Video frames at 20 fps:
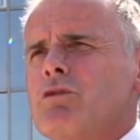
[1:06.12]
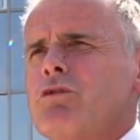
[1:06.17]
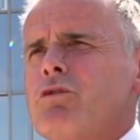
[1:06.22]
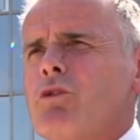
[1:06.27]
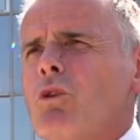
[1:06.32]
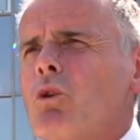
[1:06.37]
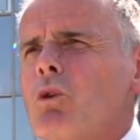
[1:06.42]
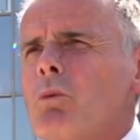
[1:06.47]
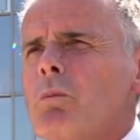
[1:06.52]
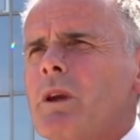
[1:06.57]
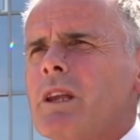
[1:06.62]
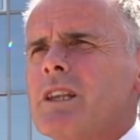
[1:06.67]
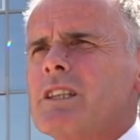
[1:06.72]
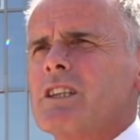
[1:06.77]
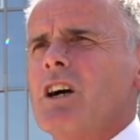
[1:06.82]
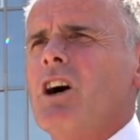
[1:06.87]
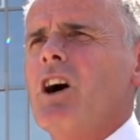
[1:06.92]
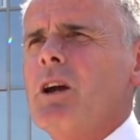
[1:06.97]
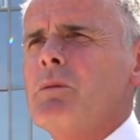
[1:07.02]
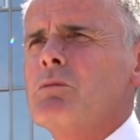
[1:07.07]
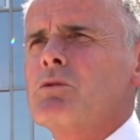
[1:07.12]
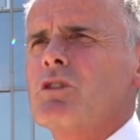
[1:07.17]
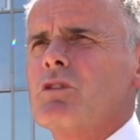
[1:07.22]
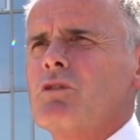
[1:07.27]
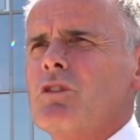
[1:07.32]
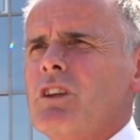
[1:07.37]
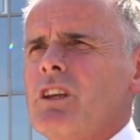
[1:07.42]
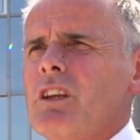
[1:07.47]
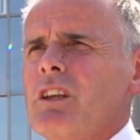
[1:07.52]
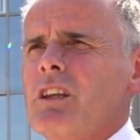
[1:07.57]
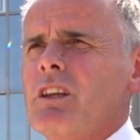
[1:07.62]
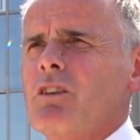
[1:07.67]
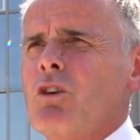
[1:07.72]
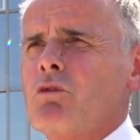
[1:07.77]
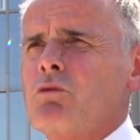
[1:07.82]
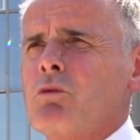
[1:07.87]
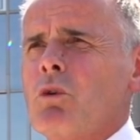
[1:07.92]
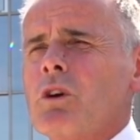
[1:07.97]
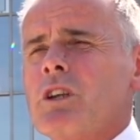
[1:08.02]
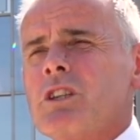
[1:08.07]
forming times of, the,
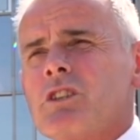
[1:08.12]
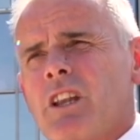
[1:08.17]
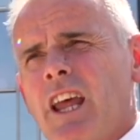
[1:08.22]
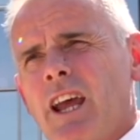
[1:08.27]
of what is